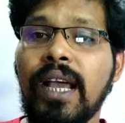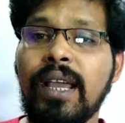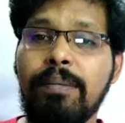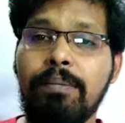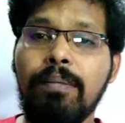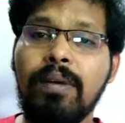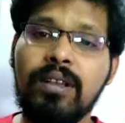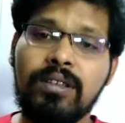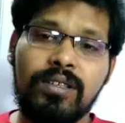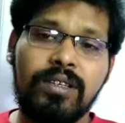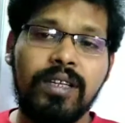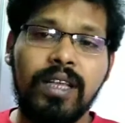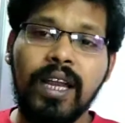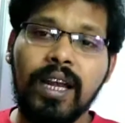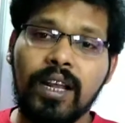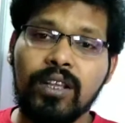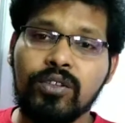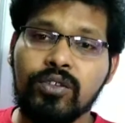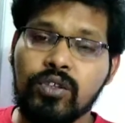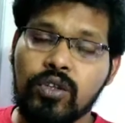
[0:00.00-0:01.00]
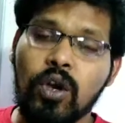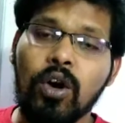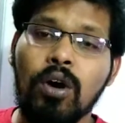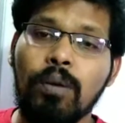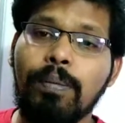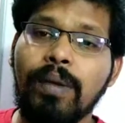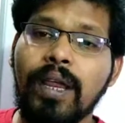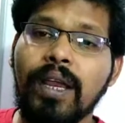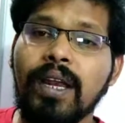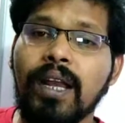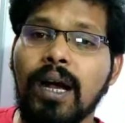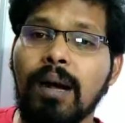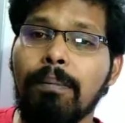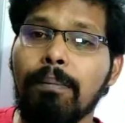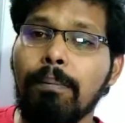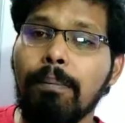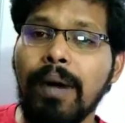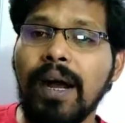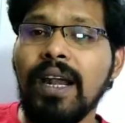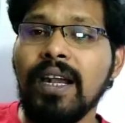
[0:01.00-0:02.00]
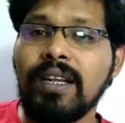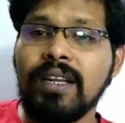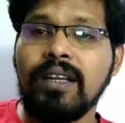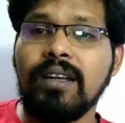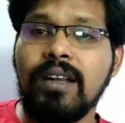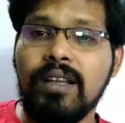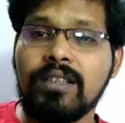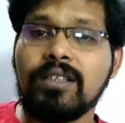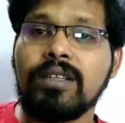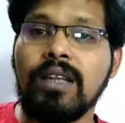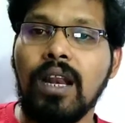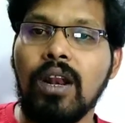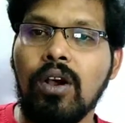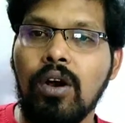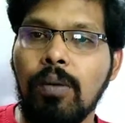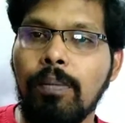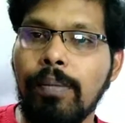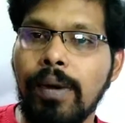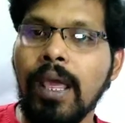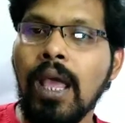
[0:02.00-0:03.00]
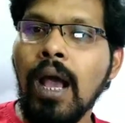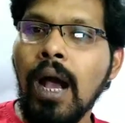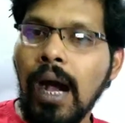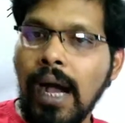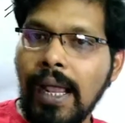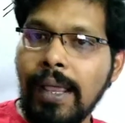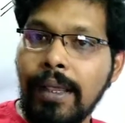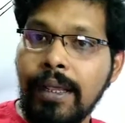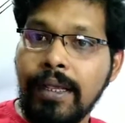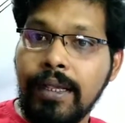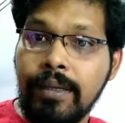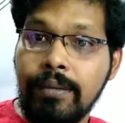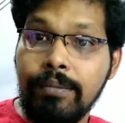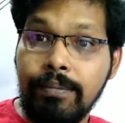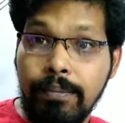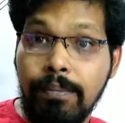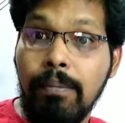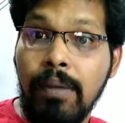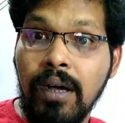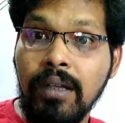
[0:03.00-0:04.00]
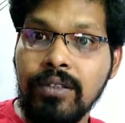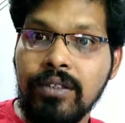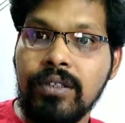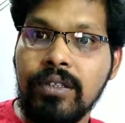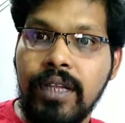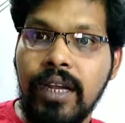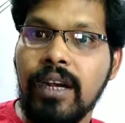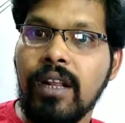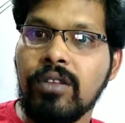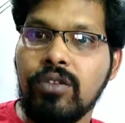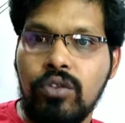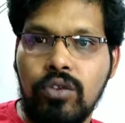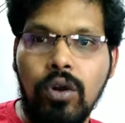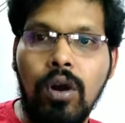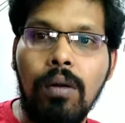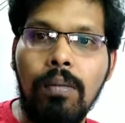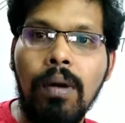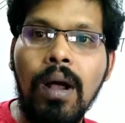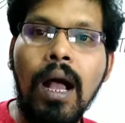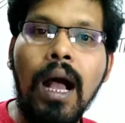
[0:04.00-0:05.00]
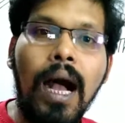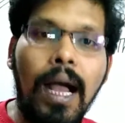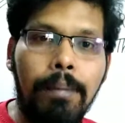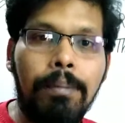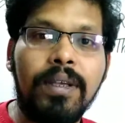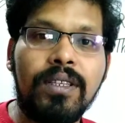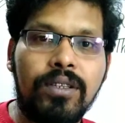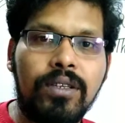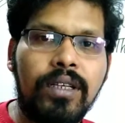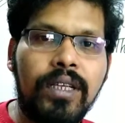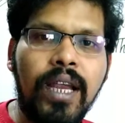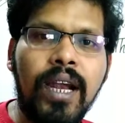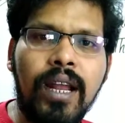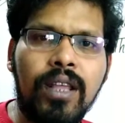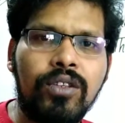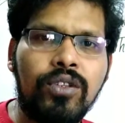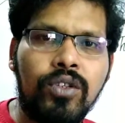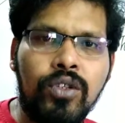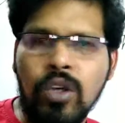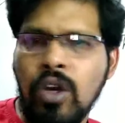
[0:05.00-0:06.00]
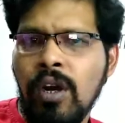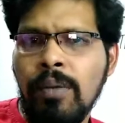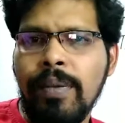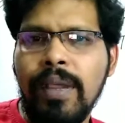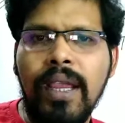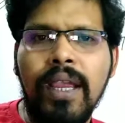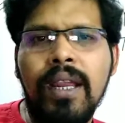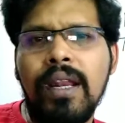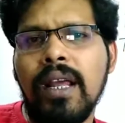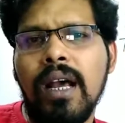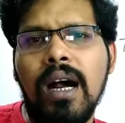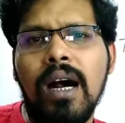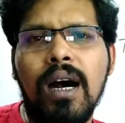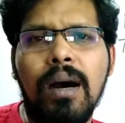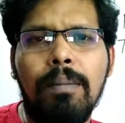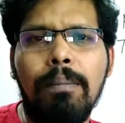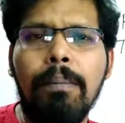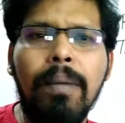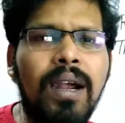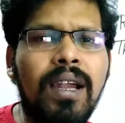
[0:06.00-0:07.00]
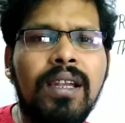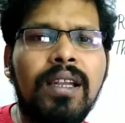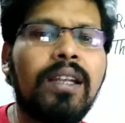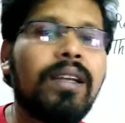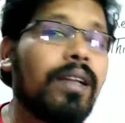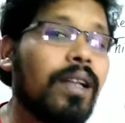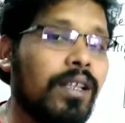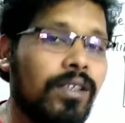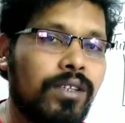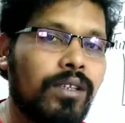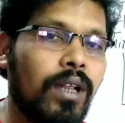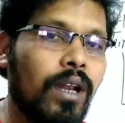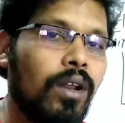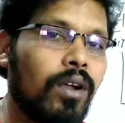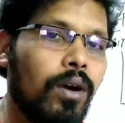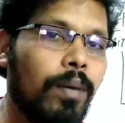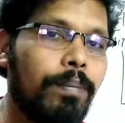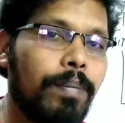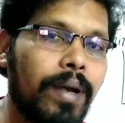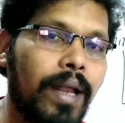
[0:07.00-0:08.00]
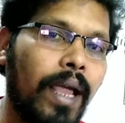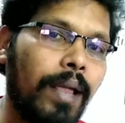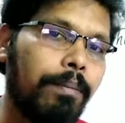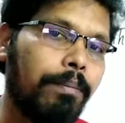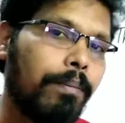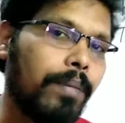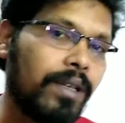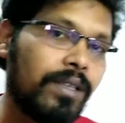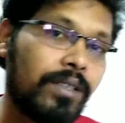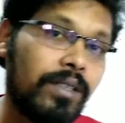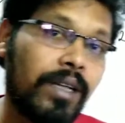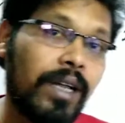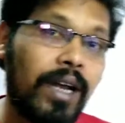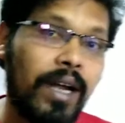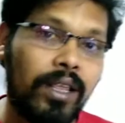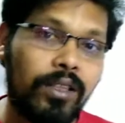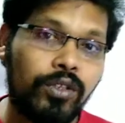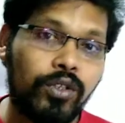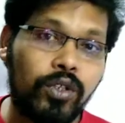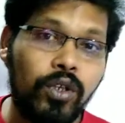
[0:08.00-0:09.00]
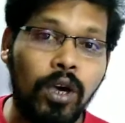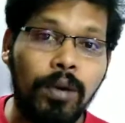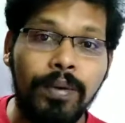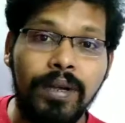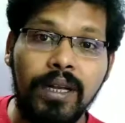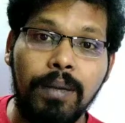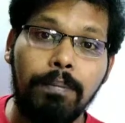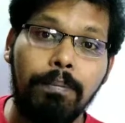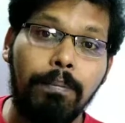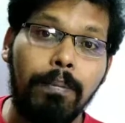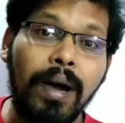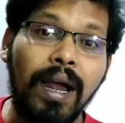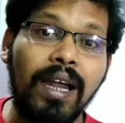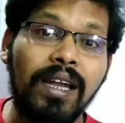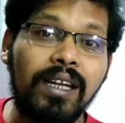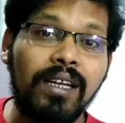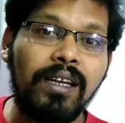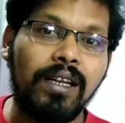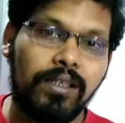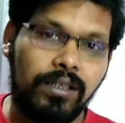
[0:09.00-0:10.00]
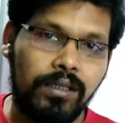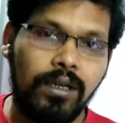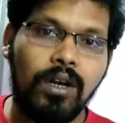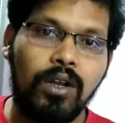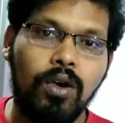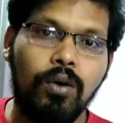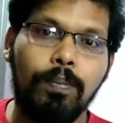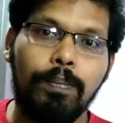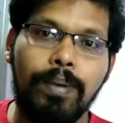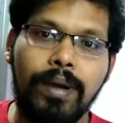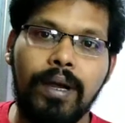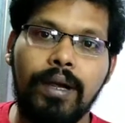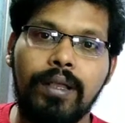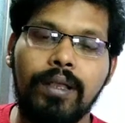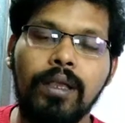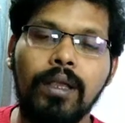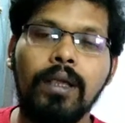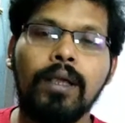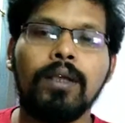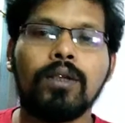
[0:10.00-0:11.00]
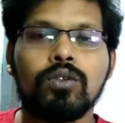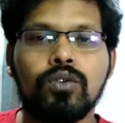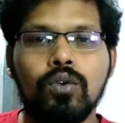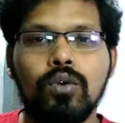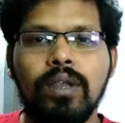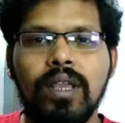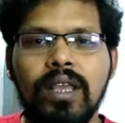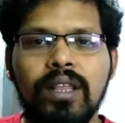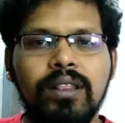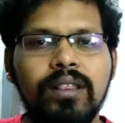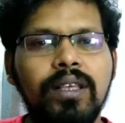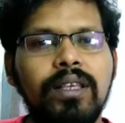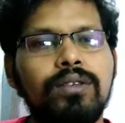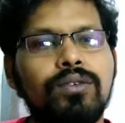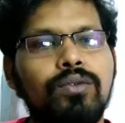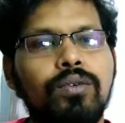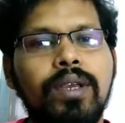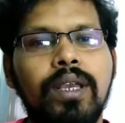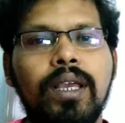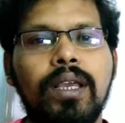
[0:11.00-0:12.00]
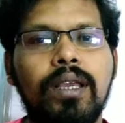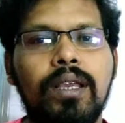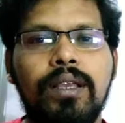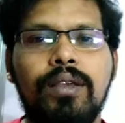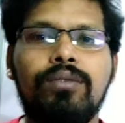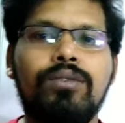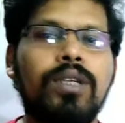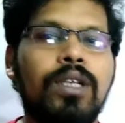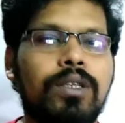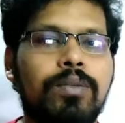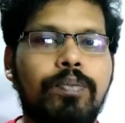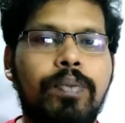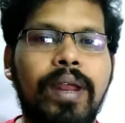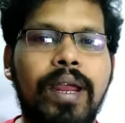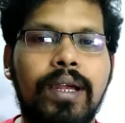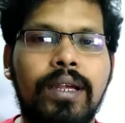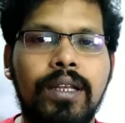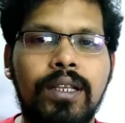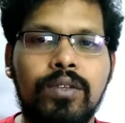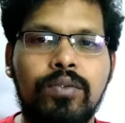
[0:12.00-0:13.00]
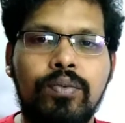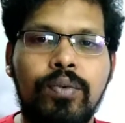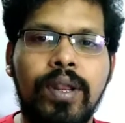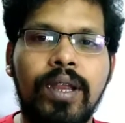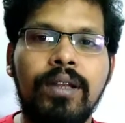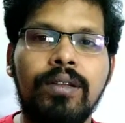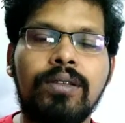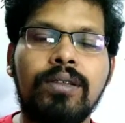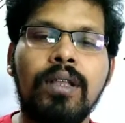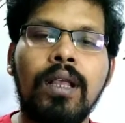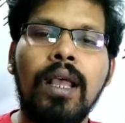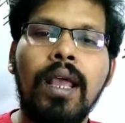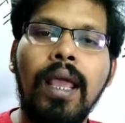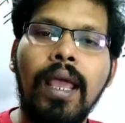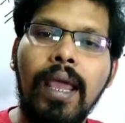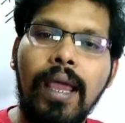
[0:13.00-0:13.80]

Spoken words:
I must get a job in a multinational company. I must get a job. I must get a job in a multinational company. I must get a job in a multinational company. So in this way, you just practice, friends.